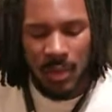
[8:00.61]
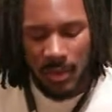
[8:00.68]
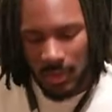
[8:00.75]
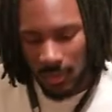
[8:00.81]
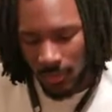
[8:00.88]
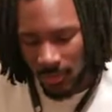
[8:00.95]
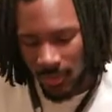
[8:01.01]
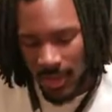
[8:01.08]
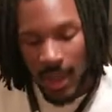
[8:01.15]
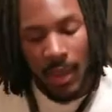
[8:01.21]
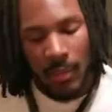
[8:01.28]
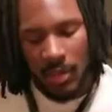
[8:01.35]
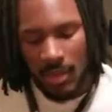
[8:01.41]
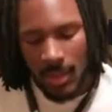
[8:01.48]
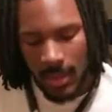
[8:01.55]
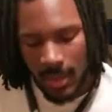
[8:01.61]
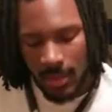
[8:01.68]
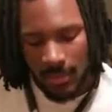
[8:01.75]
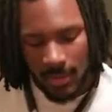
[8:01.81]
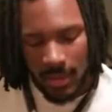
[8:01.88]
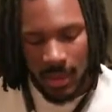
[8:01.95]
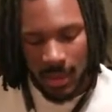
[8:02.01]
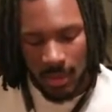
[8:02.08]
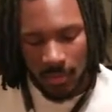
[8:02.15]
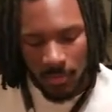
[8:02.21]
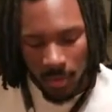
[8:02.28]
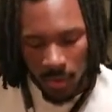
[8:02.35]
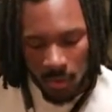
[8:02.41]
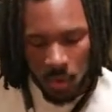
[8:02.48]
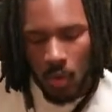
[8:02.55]
deals damage late in the
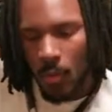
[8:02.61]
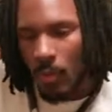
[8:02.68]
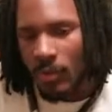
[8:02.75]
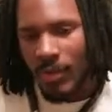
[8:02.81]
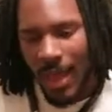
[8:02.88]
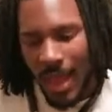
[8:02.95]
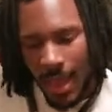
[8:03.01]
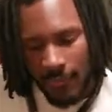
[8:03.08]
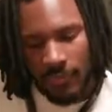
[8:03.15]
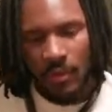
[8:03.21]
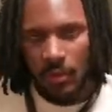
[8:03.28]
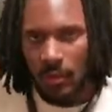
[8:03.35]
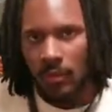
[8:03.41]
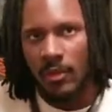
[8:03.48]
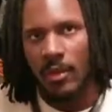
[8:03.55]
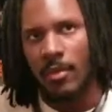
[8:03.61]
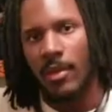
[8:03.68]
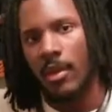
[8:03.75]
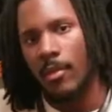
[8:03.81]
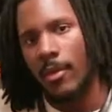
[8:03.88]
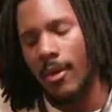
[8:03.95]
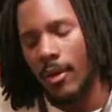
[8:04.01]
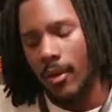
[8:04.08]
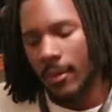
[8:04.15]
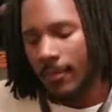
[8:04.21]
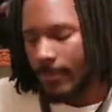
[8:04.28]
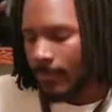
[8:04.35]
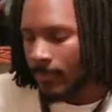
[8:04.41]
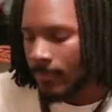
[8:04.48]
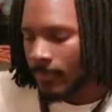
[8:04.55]
game. You almost have to do something about
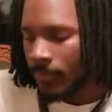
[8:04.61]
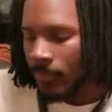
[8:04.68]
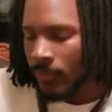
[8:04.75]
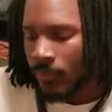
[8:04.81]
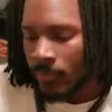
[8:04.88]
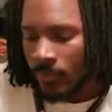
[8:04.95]
it.